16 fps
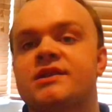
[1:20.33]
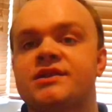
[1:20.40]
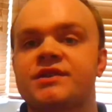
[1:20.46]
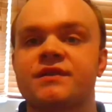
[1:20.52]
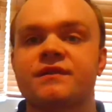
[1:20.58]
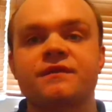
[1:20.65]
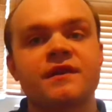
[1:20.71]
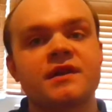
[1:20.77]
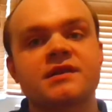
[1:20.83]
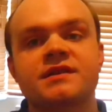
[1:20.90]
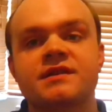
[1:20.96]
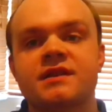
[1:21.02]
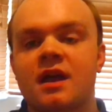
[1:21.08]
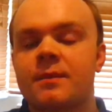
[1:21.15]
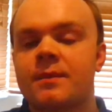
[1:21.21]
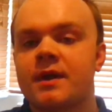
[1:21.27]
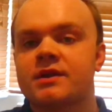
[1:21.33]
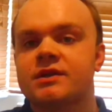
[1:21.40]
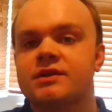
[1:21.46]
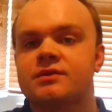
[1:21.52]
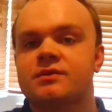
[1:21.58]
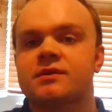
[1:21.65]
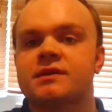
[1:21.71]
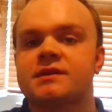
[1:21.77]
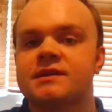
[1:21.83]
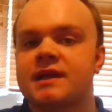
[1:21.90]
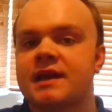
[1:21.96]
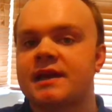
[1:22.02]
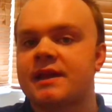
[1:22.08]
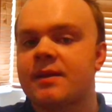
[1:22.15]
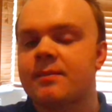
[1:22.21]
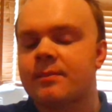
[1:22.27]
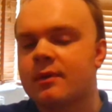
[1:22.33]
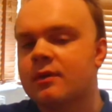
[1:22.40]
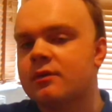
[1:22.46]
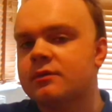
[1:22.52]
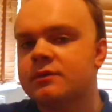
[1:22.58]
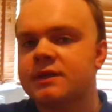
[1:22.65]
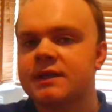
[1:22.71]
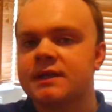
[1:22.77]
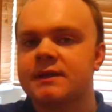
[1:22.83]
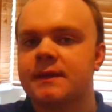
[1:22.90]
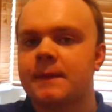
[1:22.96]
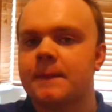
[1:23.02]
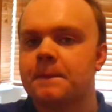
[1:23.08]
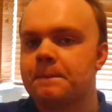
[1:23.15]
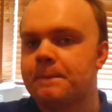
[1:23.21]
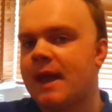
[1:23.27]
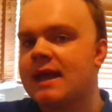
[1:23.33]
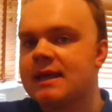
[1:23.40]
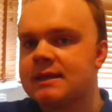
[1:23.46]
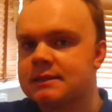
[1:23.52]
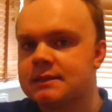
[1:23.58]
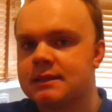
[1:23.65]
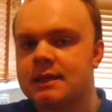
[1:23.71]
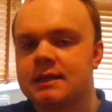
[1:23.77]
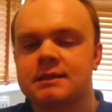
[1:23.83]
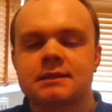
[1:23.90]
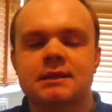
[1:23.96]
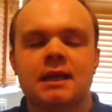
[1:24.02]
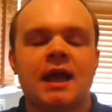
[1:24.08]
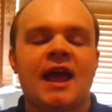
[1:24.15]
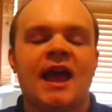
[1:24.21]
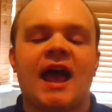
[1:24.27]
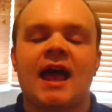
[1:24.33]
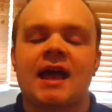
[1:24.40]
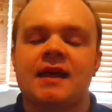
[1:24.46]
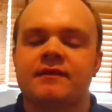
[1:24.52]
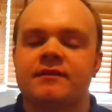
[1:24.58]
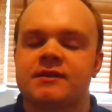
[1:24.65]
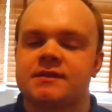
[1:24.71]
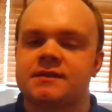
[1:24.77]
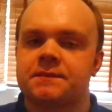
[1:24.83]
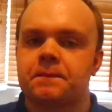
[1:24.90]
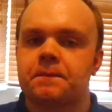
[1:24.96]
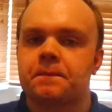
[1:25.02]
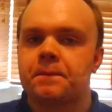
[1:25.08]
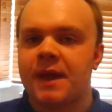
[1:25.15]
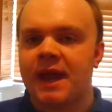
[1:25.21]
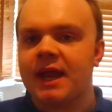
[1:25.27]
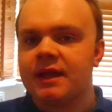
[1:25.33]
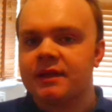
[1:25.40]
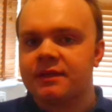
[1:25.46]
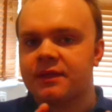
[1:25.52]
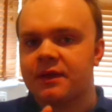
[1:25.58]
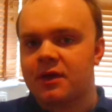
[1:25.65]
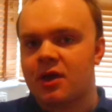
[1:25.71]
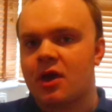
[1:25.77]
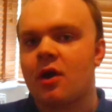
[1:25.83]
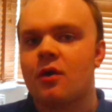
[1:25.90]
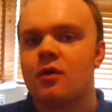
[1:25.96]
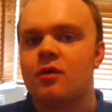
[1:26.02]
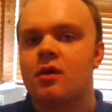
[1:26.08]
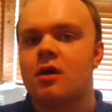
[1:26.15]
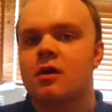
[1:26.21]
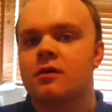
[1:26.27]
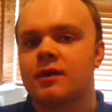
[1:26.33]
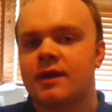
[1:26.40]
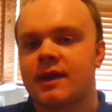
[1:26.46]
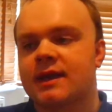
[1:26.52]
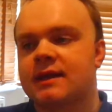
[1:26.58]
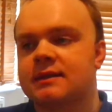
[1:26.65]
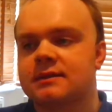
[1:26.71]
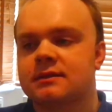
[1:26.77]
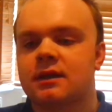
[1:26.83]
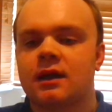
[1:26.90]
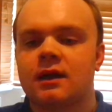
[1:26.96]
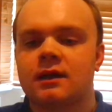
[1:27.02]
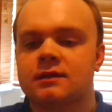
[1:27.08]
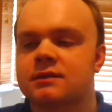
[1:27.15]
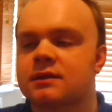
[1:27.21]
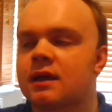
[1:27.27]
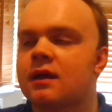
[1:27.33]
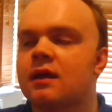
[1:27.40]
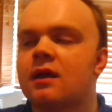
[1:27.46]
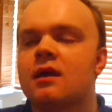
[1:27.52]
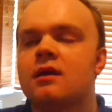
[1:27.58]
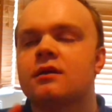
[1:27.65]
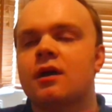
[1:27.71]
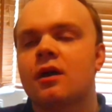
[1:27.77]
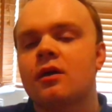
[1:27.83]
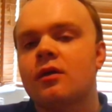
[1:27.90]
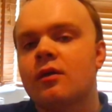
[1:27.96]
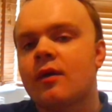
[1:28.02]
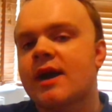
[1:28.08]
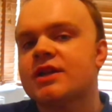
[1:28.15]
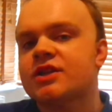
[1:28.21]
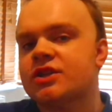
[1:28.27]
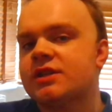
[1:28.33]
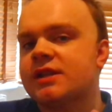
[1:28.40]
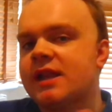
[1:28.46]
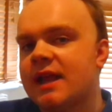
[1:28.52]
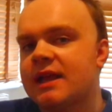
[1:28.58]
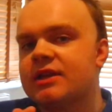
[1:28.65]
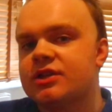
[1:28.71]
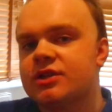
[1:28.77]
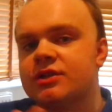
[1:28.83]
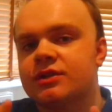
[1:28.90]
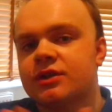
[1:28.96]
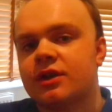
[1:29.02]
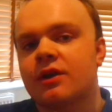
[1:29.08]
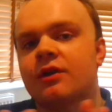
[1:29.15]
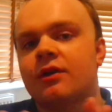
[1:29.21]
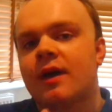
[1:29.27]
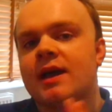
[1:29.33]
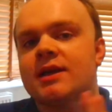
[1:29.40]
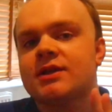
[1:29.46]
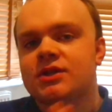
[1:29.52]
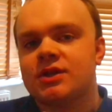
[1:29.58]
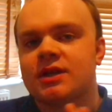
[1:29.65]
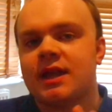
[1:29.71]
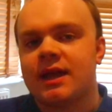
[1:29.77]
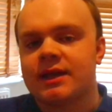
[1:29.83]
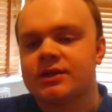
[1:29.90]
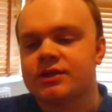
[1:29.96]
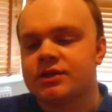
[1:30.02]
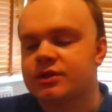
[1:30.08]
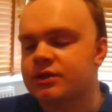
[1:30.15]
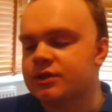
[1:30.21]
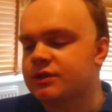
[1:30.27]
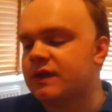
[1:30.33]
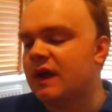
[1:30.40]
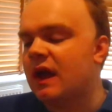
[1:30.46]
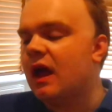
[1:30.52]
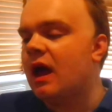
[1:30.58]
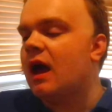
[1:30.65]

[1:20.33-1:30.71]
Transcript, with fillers: So first up, I just want to say that Baldi Basics has made the goal on Kickstarter. Congratulations, congratulations.